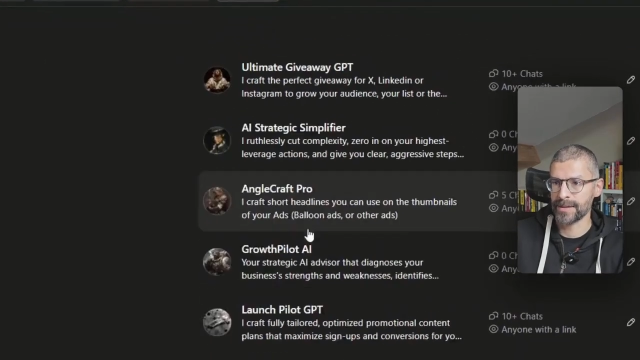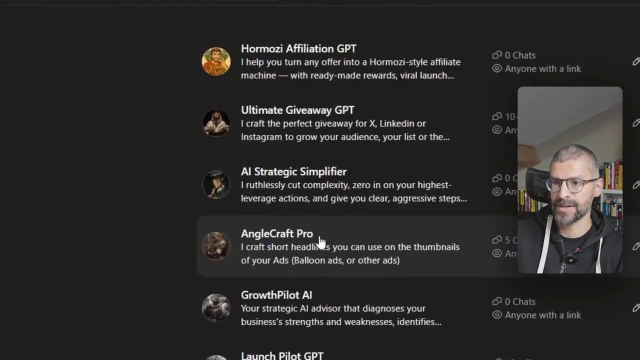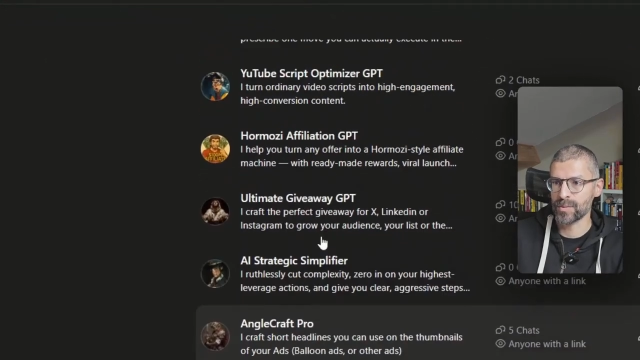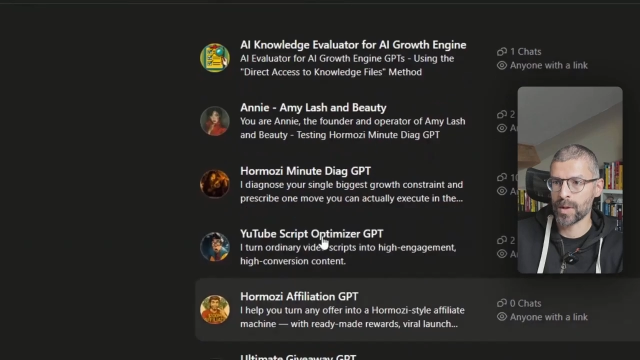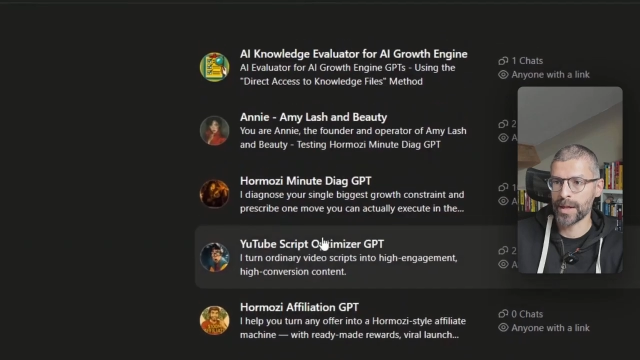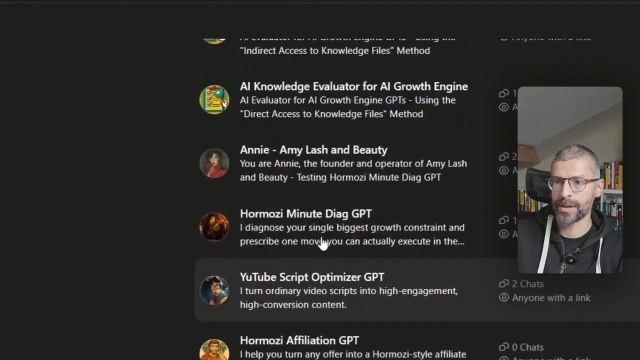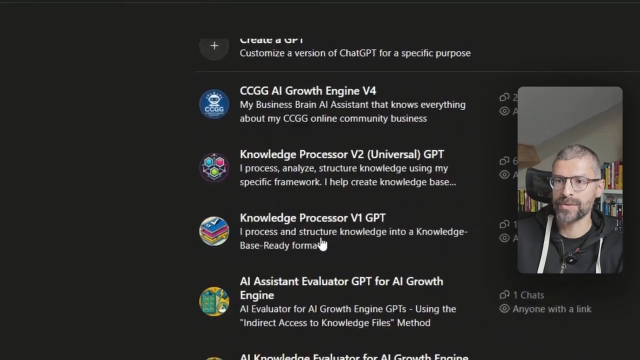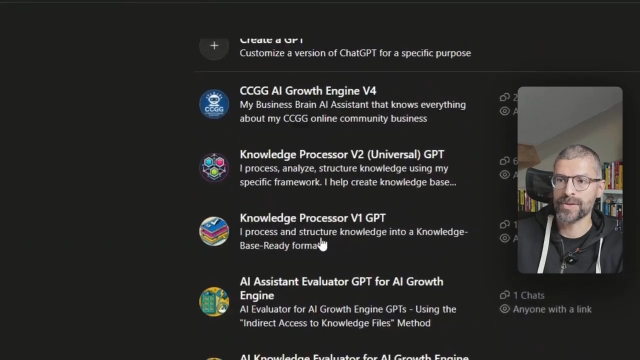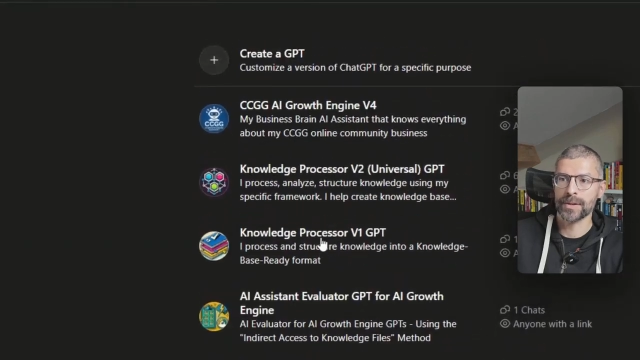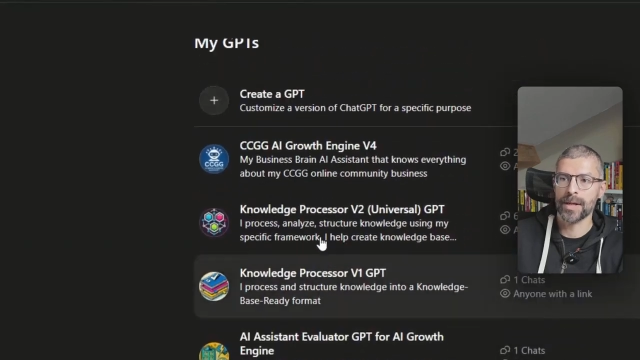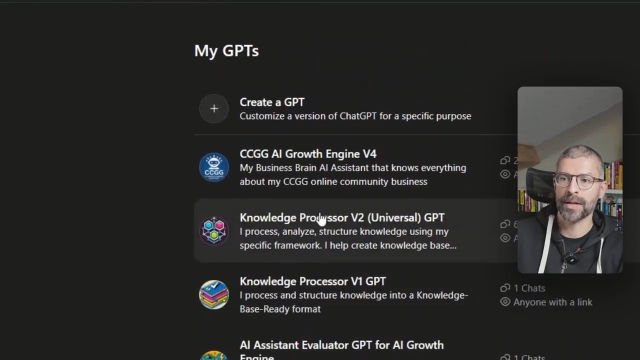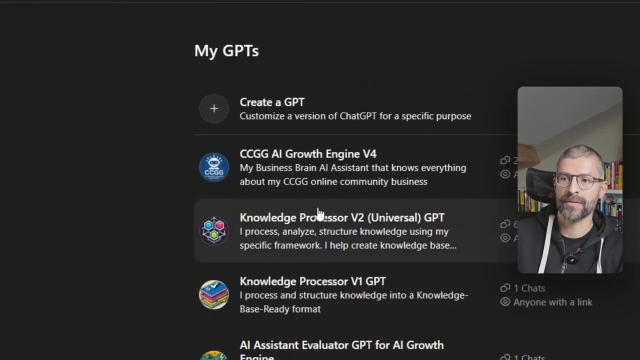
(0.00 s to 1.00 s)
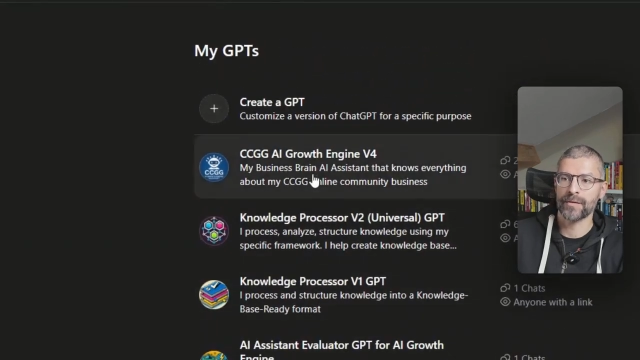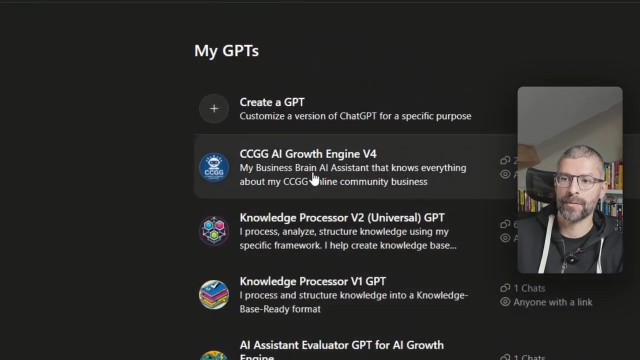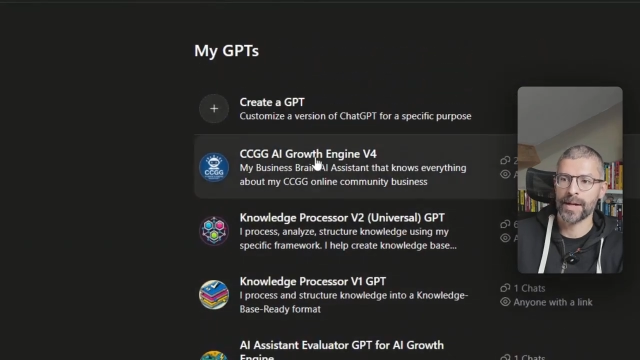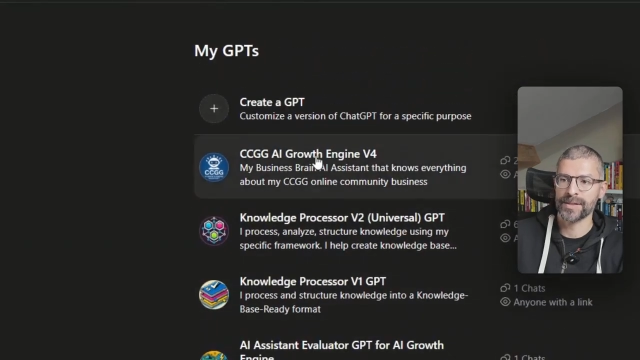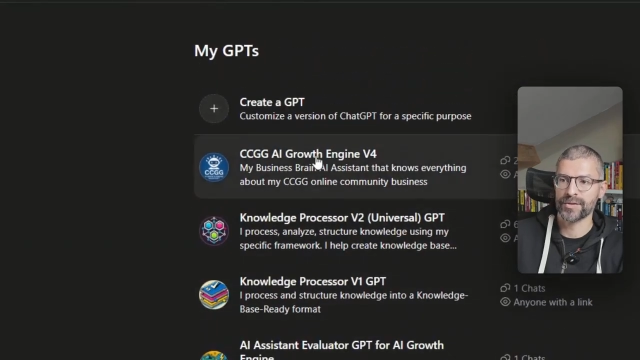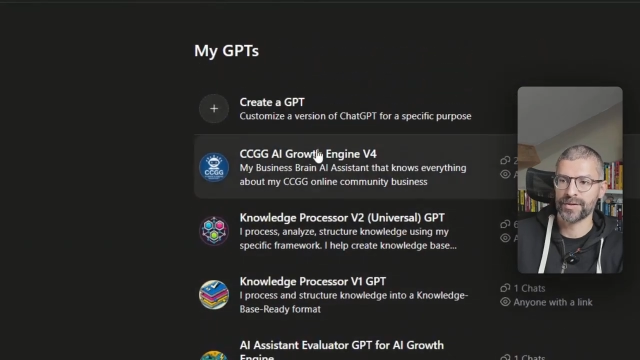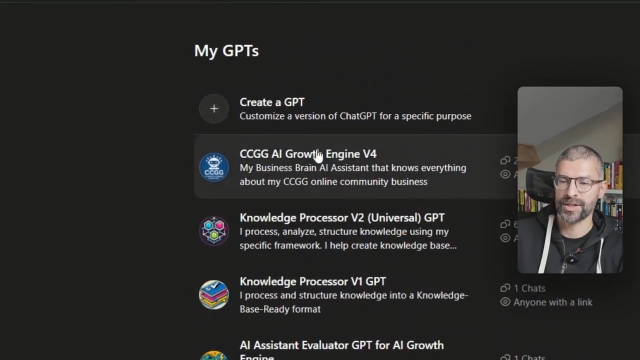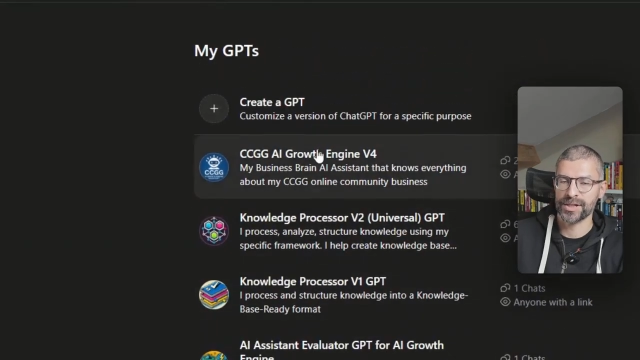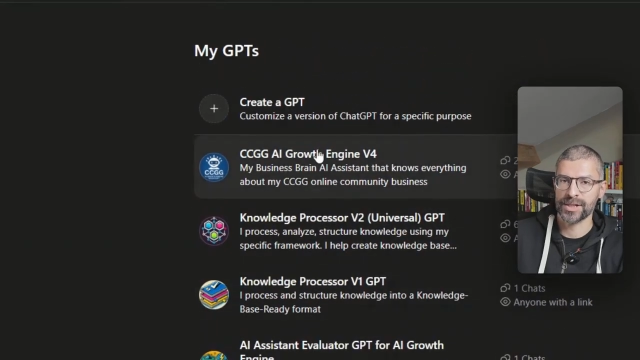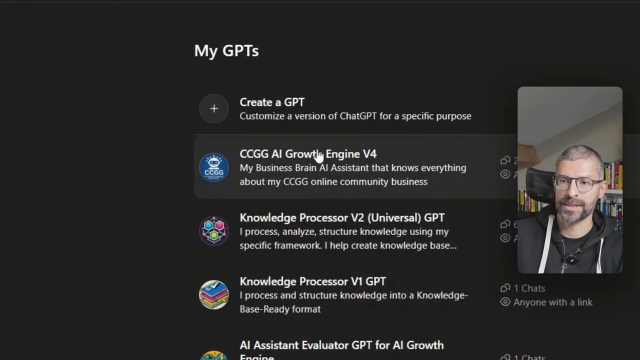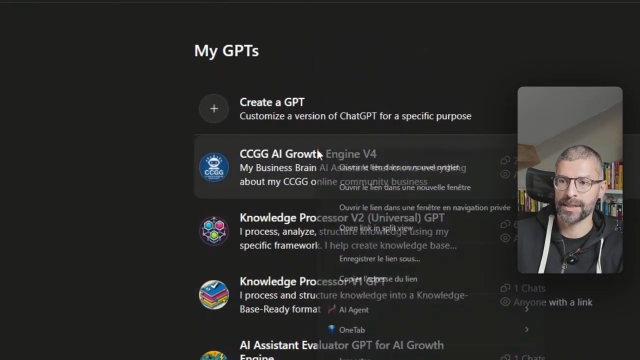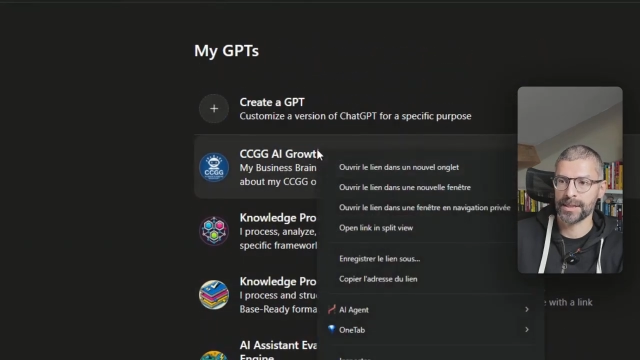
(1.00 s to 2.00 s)
and there is one I use a lot for my
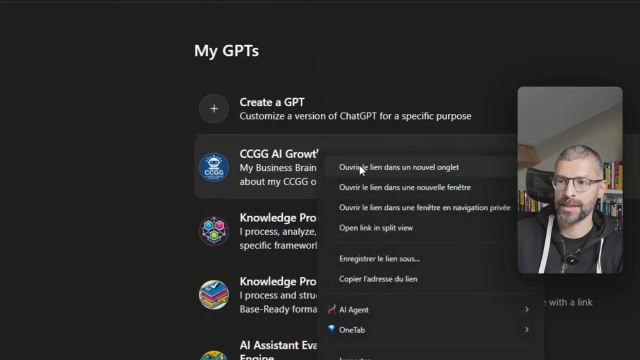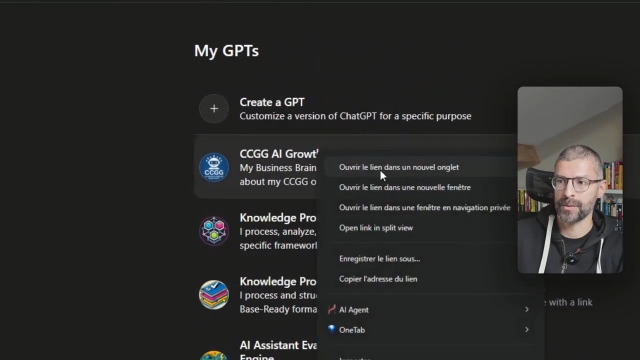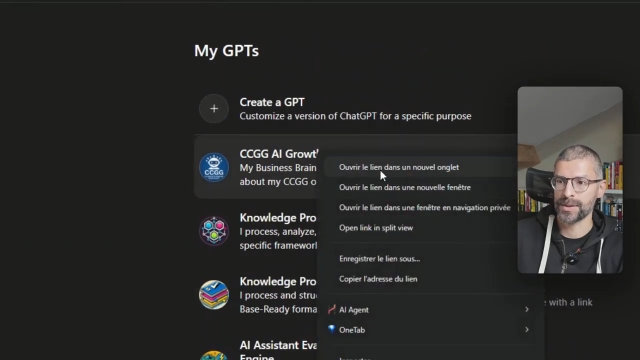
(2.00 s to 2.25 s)
strategic thinking,